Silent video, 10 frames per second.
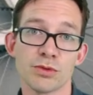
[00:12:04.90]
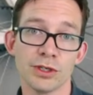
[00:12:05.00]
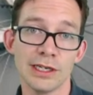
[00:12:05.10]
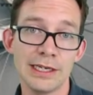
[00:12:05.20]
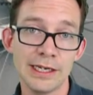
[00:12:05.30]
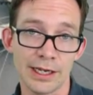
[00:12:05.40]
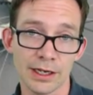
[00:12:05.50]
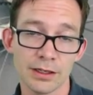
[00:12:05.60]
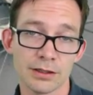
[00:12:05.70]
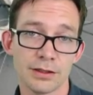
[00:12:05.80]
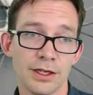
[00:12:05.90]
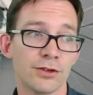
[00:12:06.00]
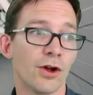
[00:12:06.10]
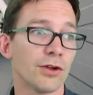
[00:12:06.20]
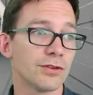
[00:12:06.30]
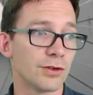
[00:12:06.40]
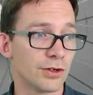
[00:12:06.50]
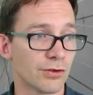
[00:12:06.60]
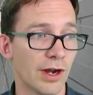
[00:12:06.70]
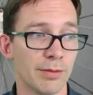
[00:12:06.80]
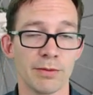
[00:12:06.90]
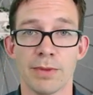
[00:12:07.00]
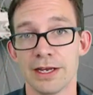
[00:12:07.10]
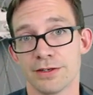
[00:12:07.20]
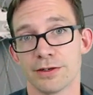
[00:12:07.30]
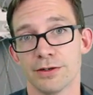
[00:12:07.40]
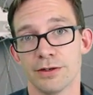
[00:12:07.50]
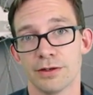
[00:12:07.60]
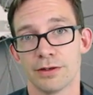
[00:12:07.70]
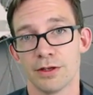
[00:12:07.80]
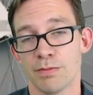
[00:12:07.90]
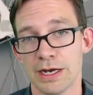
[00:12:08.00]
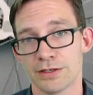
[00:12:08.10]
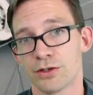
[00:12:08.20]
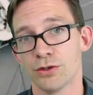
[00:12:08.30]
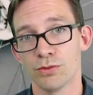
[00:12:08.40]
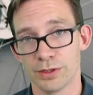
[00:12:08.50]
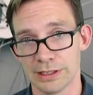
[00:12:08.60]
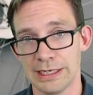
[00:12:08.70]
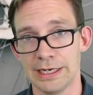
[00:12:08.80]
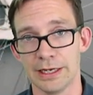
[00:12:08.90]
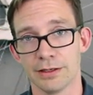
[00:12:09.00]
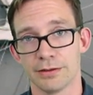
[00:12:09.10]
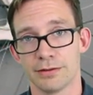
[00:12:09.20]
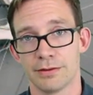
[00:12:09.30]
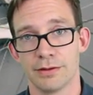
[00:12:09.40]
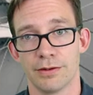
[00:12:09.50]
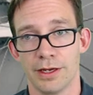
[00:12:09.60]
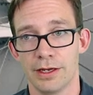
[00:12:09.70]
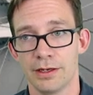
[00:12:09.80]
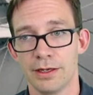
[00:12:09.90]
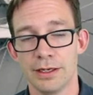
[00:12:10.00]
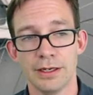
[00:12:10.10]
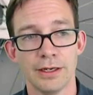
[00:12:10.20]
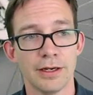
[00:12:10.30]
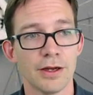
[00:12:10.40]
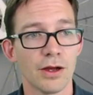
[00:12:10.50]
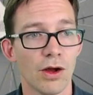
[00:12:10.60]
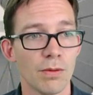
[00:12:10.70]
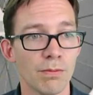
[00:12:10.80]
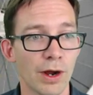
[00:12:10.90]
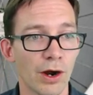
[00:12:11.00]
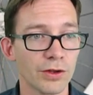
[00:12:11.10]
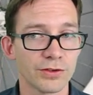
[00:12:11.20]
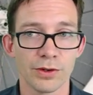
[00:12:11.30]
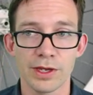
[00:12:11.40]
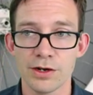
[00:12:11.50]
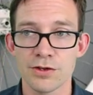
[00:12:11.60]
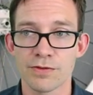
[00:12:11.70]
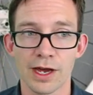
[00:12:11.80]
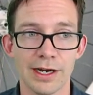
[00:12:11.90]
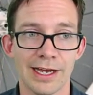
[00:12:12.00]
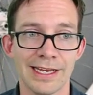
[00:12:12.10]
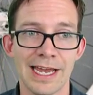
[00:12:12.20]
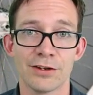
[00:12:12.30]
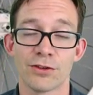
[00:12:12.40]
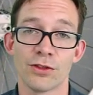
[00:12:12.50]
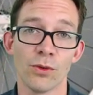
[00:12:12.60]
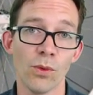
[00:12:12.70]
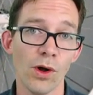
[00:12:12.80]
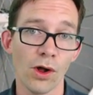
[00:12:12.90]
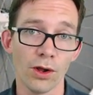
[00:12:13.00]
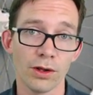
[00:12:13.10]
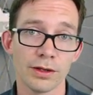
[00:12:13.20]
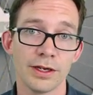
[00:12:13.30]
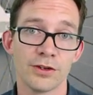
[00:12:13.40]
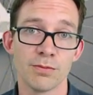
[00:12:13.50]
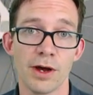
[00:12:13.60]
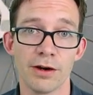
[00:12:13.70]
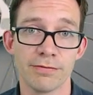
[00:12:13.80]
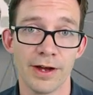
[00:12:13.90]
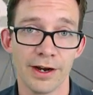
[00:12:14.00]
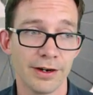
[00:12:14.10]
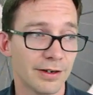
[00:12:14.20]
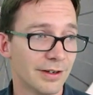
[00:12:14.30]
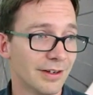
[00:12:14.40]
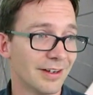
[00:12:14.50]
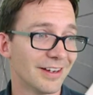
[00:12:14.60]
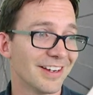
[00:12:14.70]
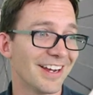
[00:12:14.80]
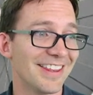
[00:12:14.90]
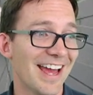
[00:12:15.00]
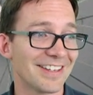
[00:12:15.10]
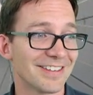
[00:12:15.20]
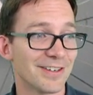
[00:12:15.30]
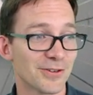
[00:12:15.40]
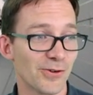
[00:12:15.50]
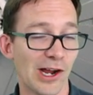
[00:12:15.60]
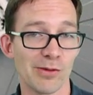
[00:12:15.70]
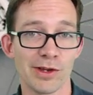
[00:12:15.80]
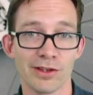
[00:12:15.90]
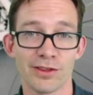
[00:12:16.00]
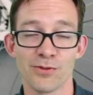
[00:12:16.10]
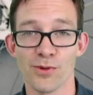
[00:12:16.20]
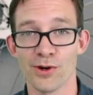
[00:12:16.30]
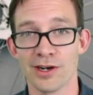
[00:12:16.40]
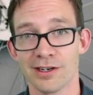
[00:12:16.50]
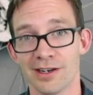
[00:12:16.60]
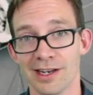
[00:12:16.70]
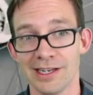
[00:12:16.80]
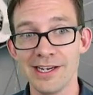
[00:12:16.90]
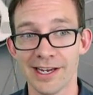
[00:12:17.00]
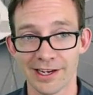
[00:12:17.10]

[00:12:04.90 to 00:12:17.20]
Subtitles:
leaning is also describing bicycle. The bicycle was leaning. Okay? But also here you've got against the wall is a modifier, and that's describing the word leaning.